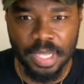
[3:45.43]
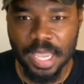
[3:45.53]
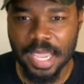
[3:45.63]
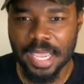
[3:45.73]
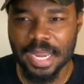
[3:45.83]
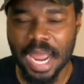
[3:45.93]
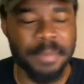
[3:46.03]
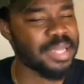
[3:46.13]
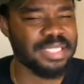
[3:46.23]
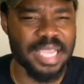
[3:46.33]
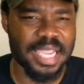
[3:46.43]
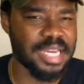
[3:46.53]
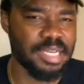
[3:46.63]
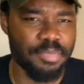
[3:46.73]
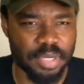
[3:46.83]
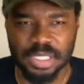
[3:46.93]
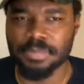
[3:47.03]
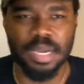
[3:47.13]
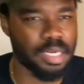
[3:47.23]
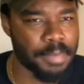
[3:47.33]
And I'm not saying Kennedy Brooks is
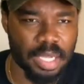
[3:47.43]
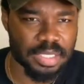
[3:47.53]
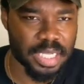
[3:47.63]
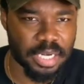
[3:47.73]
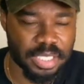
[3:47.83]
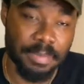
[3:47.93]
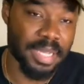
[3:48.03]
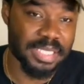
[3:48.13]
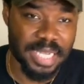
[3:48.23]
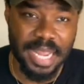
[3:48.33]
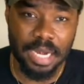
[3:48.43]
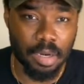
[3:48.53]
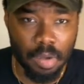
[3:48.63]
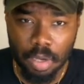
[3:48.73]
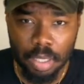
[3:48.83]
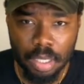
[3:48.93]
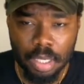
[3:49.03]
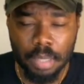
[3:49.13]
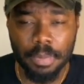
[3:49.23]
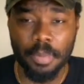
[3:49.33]
better than Miles Sanders. I'm not saying that at all.
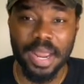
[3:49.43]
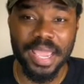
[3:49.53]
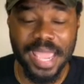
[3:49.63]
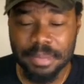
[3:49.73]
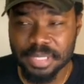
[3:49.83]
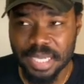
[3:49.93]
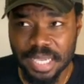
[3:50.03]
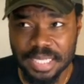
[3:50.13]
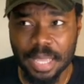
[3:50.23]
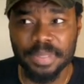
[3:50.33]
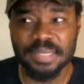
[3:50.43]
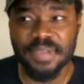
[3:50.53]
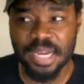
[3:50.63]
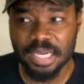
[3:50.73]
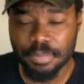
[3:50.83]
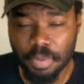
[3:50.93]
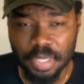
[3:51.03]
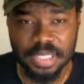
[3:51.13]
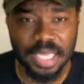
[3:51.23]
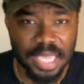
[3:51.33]
But what I am saying is I believe Kennedy
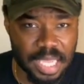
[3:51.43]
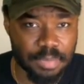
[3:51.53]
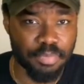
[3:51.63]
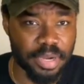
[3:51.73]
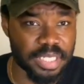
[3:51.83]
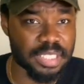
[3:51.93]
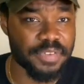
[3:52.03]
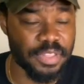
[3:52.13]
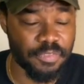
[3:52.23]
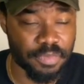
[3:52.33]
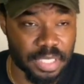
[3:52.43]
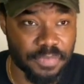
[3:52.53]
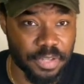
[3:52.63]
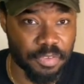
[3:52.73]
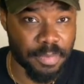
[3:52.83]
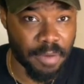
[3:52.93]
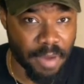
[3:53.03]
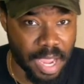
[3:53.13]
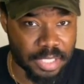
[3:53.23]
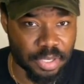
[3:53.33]
Brooks can break this this fifty-three man
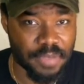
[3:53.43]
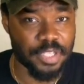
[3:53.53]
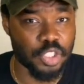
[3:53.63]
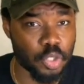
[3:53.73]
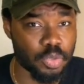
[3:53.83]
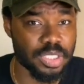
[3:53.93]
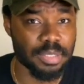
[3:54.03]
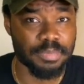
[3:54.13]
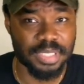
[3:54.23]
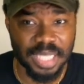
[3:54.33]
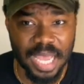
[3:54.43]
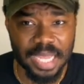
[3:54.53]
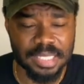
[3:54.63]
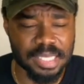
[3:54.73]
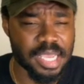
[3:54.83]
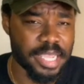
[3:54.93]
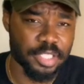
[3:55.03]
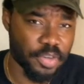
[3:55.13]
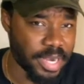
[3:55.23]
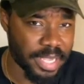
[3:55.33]
roster if he shows some signs in
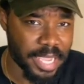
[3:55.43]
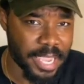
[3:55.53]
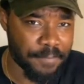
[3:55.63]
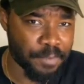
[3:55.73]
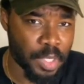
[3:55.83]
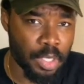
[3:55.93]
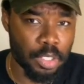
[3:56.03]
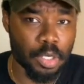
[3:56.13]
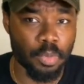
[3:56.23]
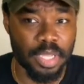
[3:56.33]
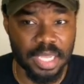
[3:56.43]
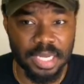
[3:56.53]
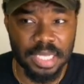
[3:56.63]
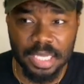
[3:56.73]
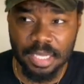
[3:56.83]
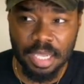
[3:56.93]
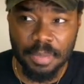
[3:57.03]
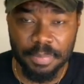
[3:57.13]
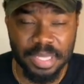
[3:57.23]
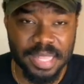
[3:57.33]
training camp. You know, can he
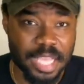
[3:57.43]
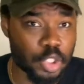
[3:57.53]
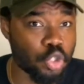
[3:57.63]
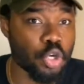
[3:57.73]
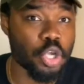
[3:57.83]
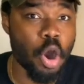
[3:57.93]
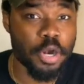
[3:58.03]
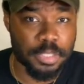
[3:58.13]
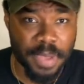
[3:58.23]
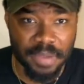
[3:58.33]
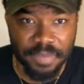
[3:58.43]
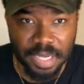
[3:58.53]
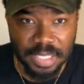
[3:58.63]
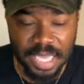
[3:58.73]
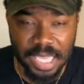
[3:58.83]
be that short yardage back for us?